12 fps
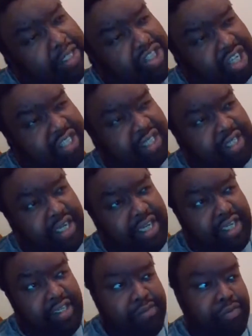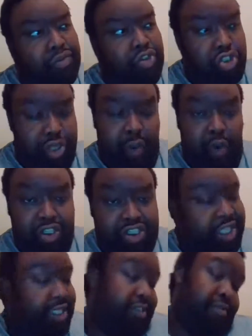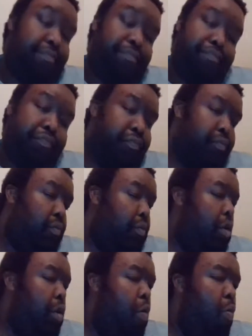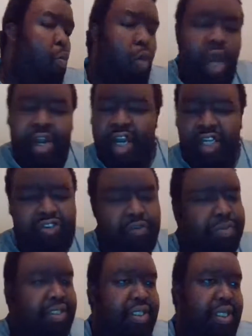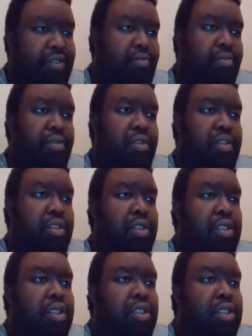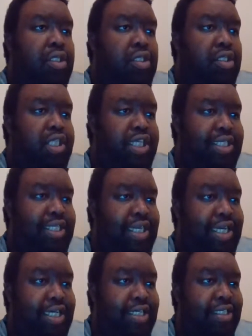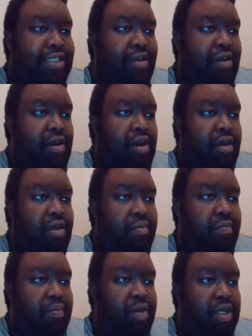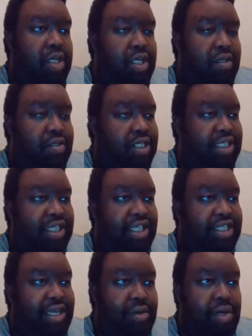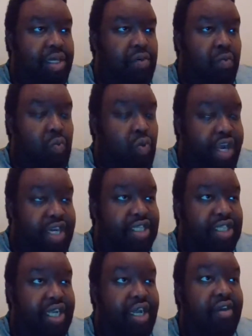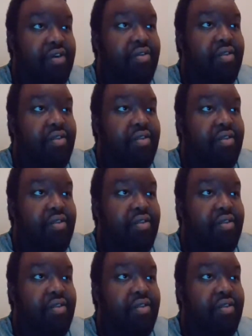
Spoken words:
Justice League, should I watch this?" 100%. This is this is going to sound like the weirdest thing